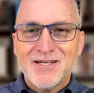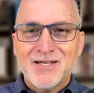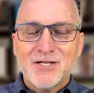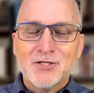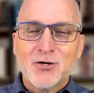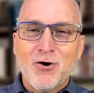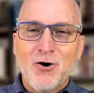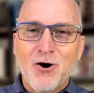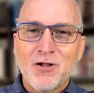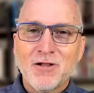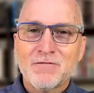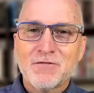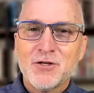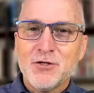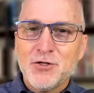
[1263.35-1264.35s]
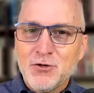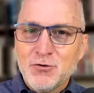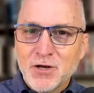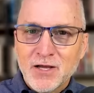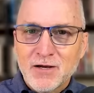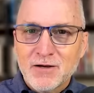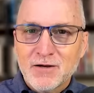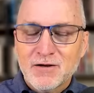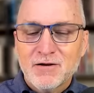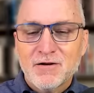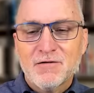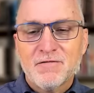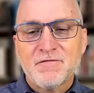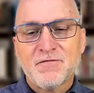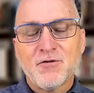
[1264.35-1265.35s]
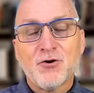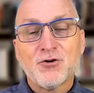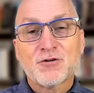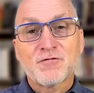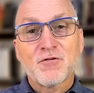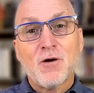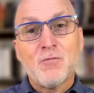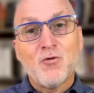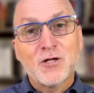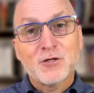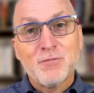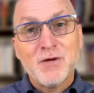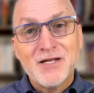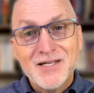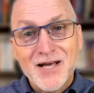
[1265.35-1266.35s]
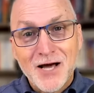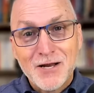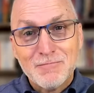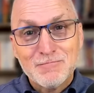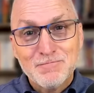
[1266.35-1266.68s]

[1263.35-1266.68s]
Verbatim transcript: So all of the doing flows from what's been done.